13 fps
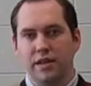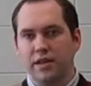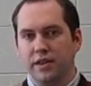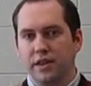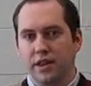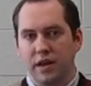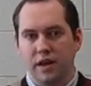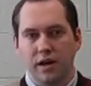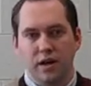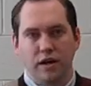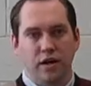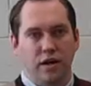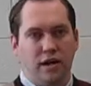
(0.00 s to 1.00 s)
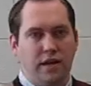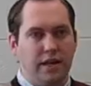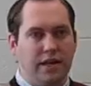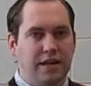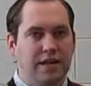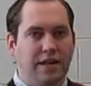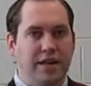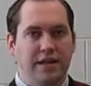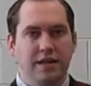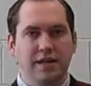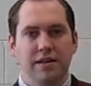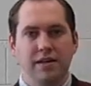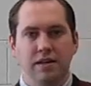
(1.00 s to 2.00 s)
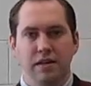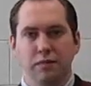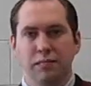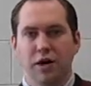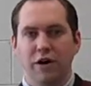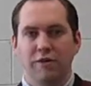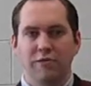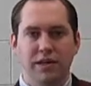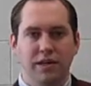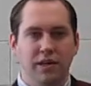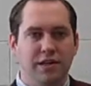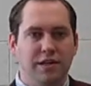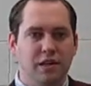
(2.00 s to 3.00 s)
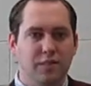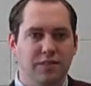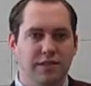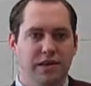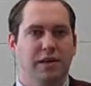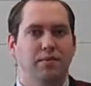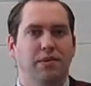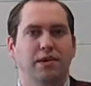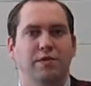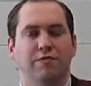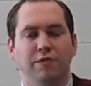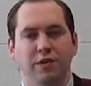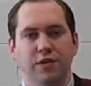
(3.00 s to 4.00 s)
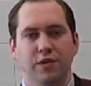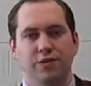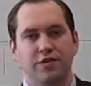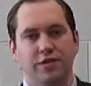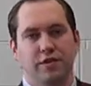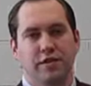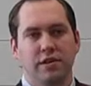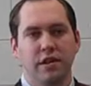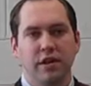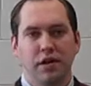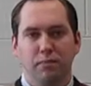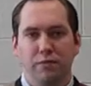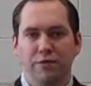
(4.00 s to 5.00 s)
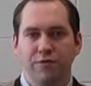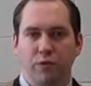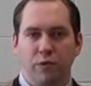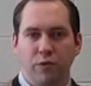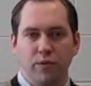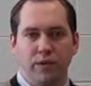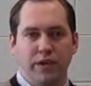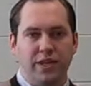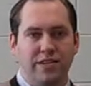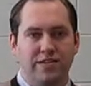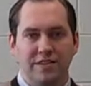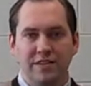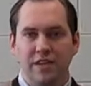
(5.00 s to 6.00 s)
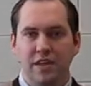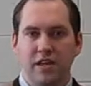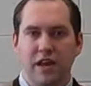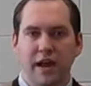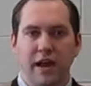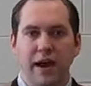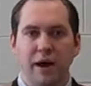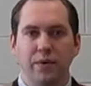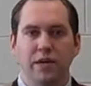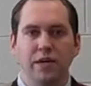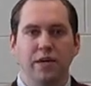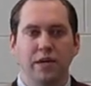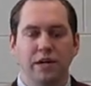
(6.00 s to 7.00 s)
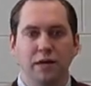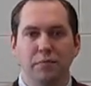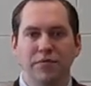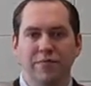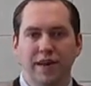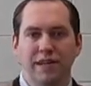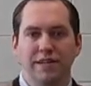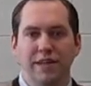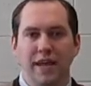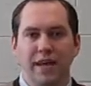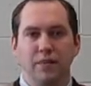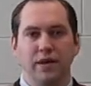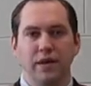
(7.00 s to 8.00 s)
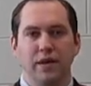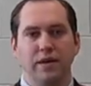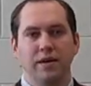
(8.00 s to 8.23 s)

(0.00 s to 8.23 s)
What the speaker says: the net income off the income statement first before we can see how income affected equity.